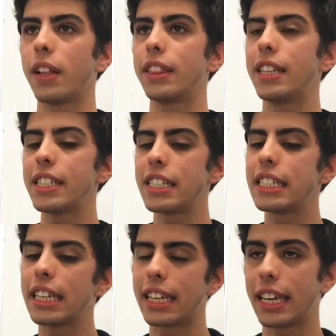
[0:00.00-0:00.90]
This
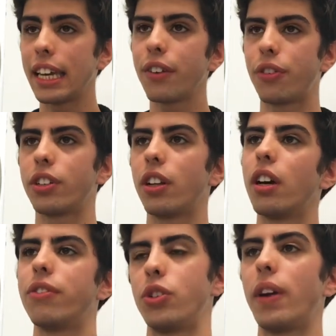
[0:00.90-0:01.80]
is the key for the
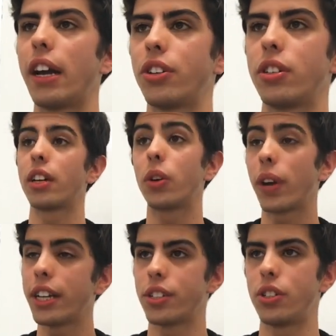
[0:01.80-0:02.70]
law of attraction,
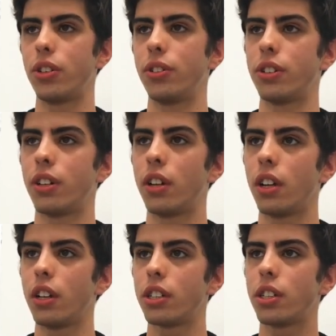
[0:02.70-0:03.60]
gratitude.
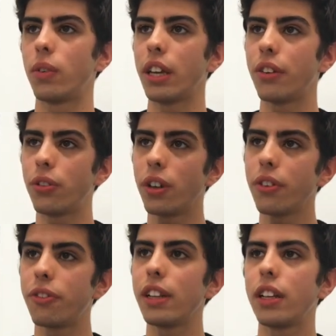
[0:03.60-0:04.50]
So if
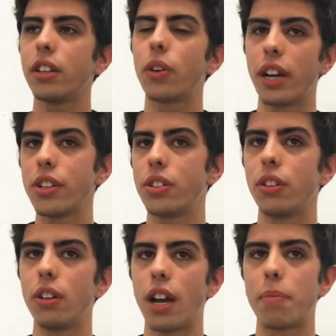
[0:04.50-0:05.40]
you're feeling
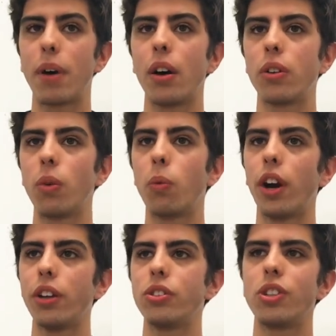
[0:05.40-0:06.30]
gratitude about
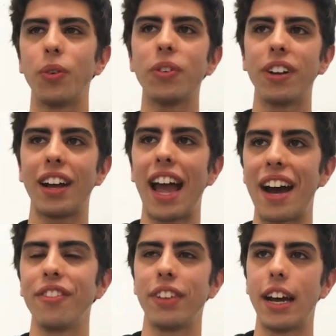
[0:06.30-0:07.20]
what you don't
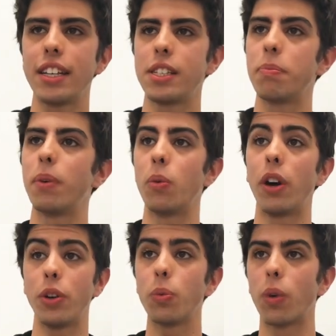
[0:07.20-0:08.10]
have yet, but
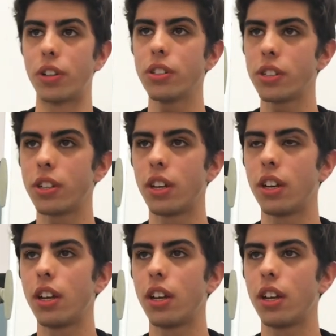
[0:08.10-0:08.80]
what you want,